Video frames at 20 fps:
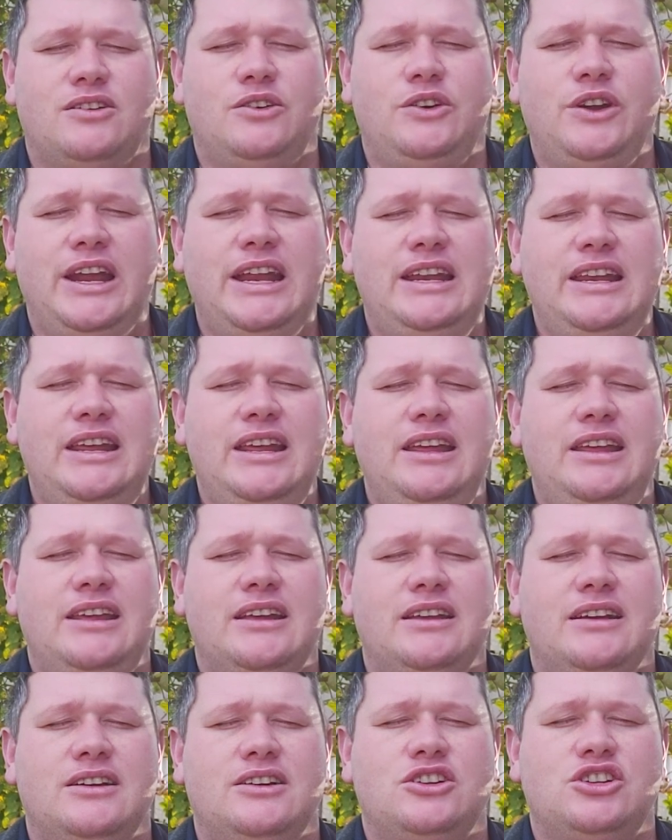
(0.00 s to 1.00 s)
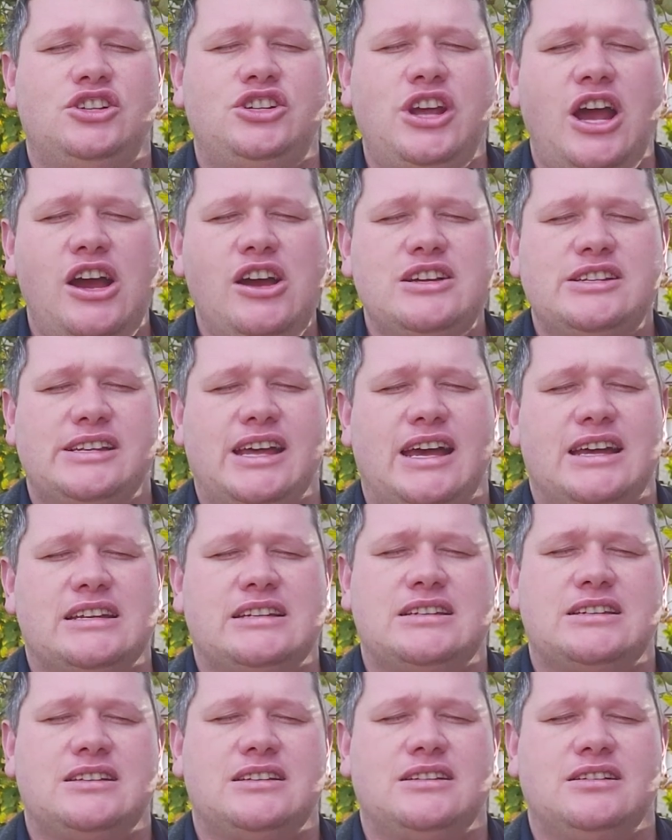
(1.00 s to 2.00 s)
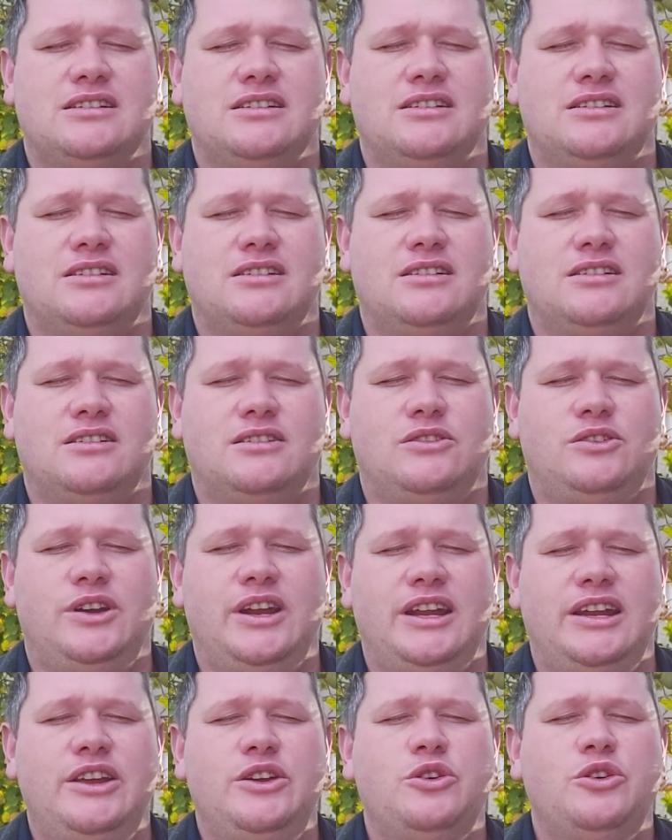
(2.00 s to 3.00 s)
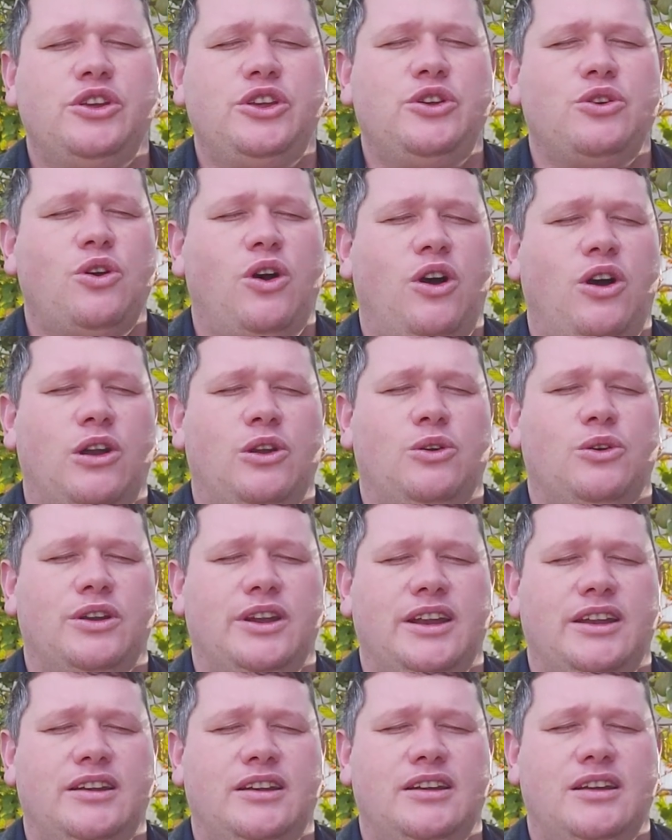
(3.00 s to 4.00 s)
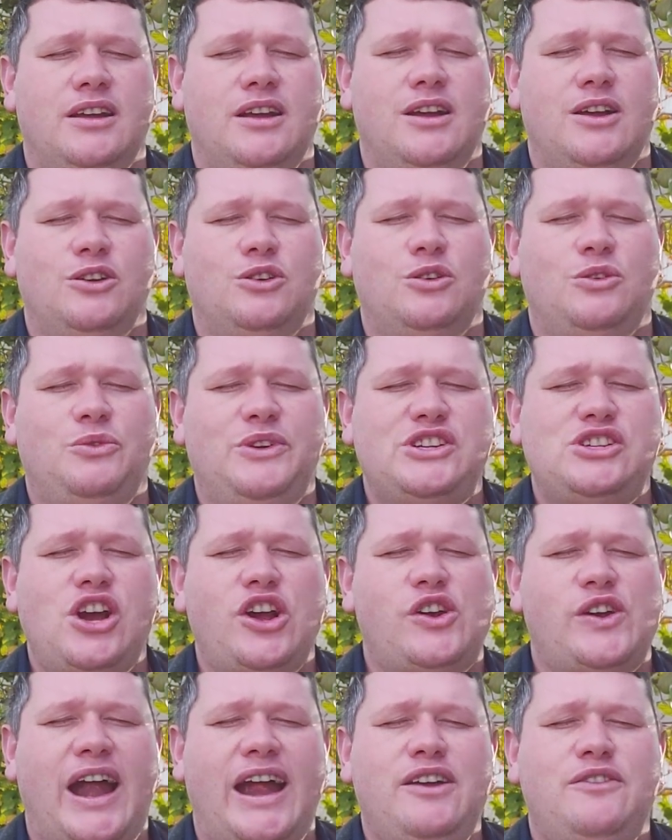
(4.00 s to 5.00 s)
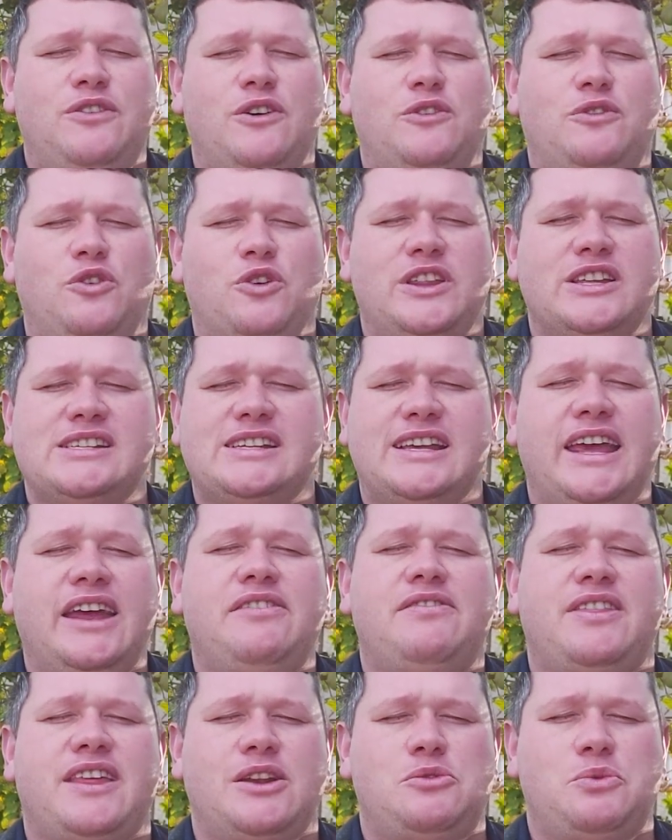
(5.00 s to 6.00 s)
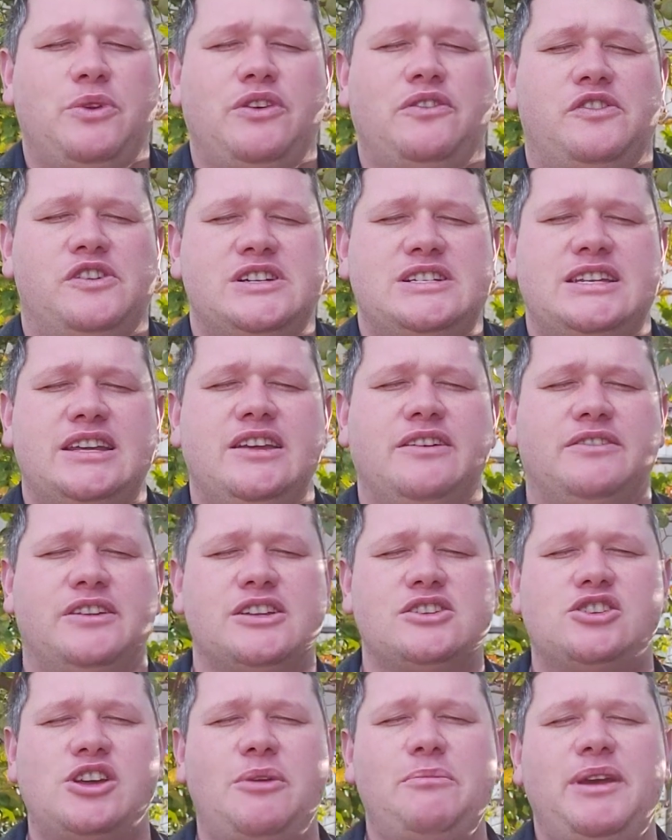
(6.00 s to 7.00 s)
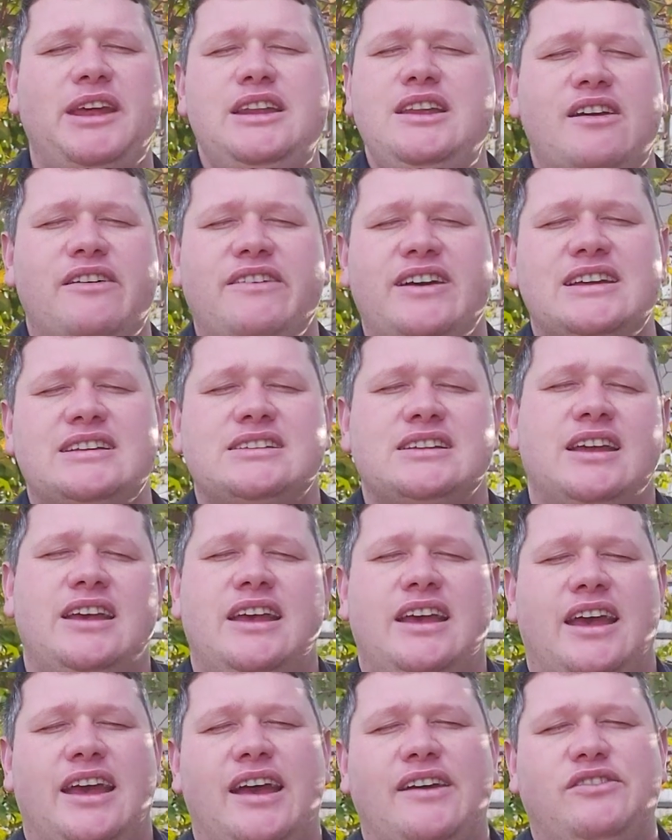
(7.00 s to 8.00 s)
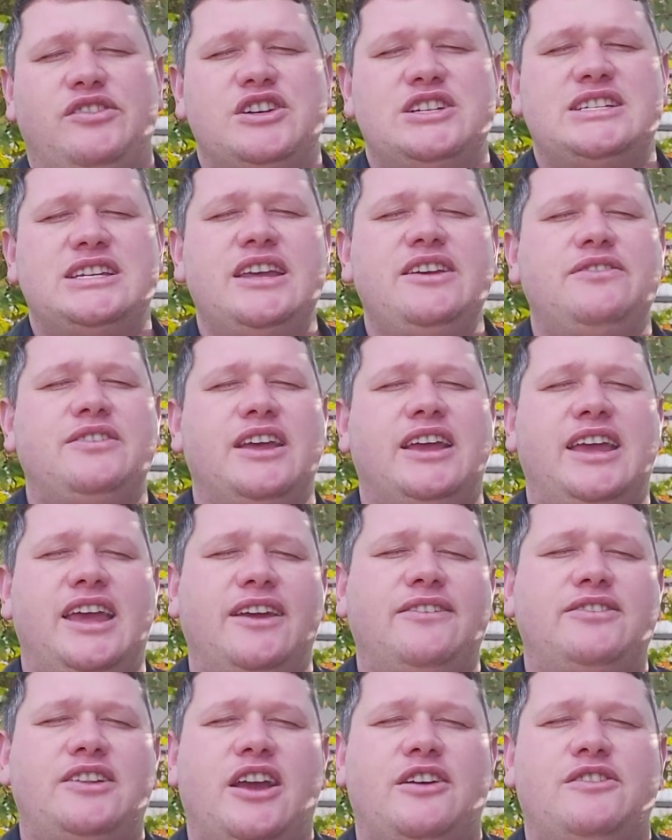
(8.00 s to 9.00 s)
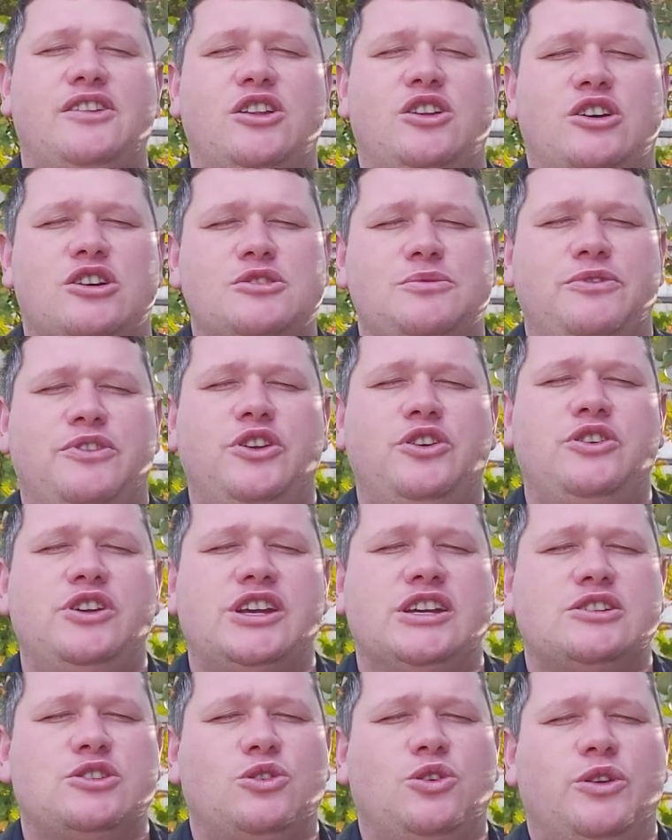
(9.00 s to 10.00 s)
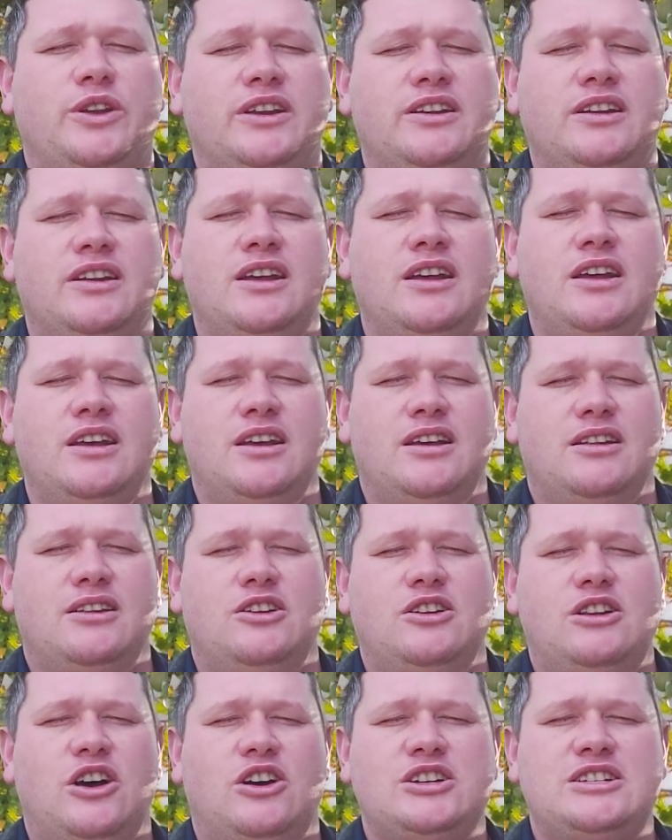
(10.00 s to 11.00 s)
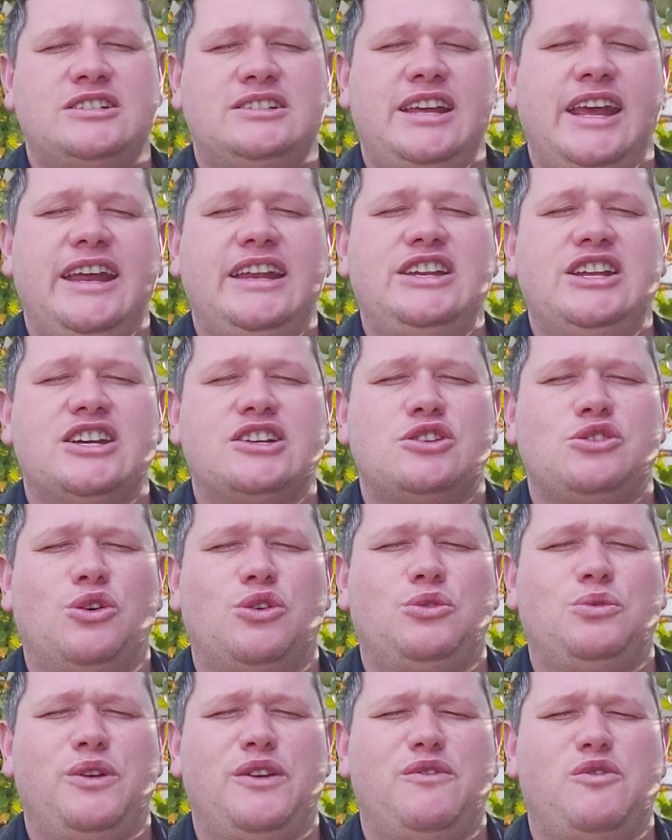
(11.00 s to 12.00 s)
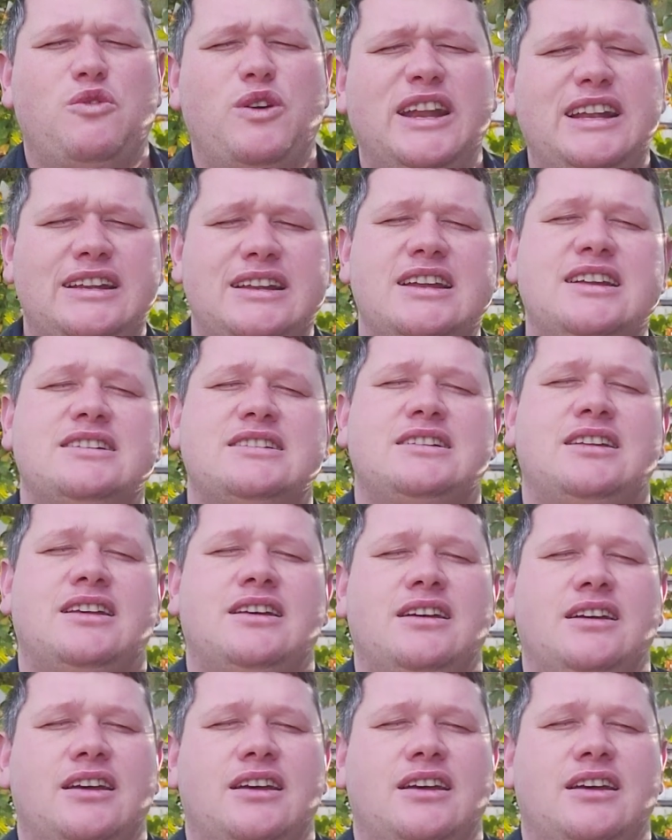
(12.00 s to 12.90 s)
really shows us really who You are, Lord. And Lord, we're so grateful for this gift that we've received. And so many of us have received the gift over the last few years, Lord. In the last 10 years, Lord, we've witnessed